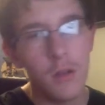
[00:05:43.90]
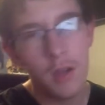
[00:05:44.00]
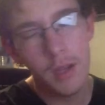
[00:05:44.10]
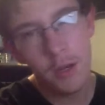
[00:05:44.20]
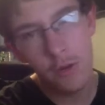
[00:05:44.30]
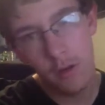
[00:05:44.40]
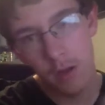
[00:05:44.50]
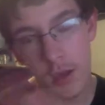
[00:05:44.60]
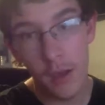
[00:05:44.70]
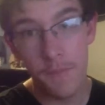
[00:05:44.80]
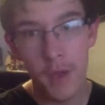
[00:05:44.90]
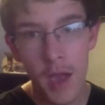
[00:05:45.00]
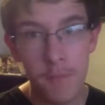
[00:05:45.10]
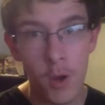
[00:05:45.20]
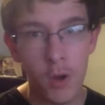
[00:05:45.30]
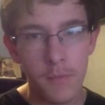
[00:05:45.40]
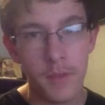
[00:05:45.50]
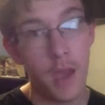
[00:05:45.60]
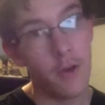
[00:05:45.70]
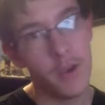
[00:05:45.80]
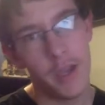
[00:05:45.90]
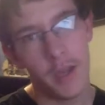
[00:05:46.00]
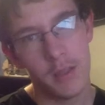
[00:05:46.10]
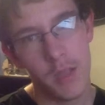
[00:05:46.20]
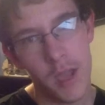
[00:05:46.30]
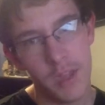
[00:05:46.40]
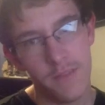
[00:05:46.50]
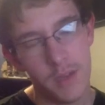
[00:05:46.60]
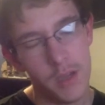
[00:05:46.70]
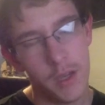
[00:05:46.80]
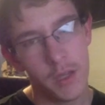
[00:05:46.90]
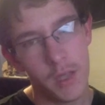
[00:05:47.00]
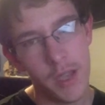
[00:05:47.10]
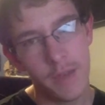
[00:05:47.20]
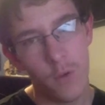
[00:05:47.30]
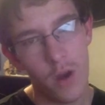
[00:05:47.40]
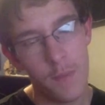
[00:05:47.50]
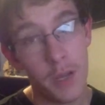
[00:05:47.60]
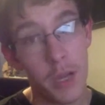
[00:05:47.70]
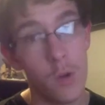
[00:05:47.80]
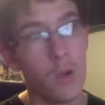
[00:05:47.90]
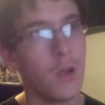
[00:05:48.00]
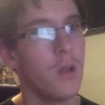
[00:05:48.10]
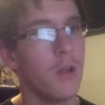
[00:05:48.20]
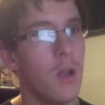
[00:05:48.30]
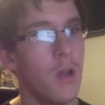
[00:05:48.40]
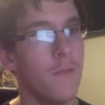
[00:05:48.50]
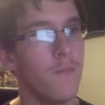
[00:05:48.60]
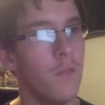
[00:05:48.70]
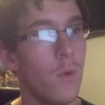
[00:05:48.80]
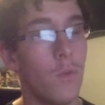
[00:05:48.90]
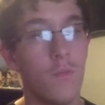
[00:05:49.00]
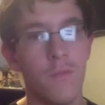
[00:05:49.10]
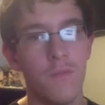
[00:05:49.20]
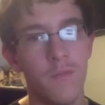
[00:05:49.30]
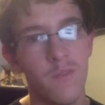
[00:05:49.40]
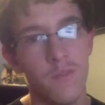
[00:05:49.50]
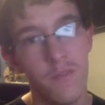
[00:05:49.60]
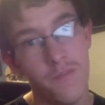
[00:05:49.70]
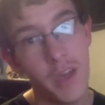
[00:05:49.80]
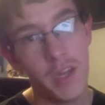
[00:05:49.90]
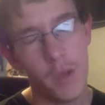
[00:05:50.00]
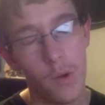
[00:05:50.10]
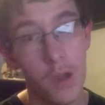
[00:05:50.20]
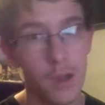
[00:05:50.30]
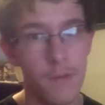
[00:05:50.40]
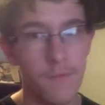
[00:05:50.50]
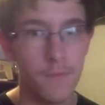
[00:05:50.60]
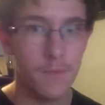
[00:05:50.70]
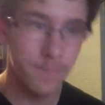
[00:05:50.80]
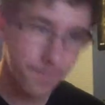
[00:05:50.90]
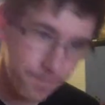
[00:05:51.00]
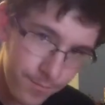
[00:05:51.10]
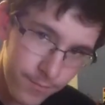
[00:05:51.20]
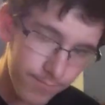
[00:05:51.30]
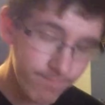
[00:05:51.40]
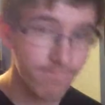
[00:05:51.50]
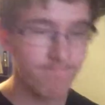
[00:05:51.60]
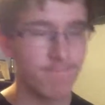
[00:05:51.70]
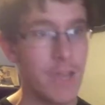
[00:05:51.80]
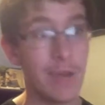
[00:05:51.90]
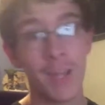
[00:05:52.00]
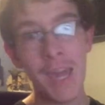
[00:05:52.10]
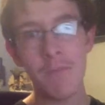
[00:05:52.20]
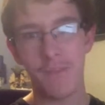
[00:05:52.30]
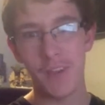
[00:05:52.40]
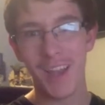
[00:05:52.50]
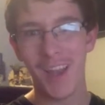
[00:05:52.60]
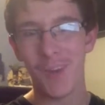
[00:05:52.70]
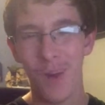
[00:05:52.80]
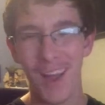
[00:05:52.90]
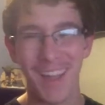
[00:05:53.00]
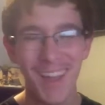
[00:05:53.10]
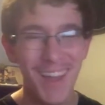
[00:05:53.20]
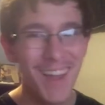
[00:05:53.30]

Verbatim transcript: Inc if you add Pokemon Gary, is 90, 94 episodes of, well, videos of Eric Caveman for you guys to watch.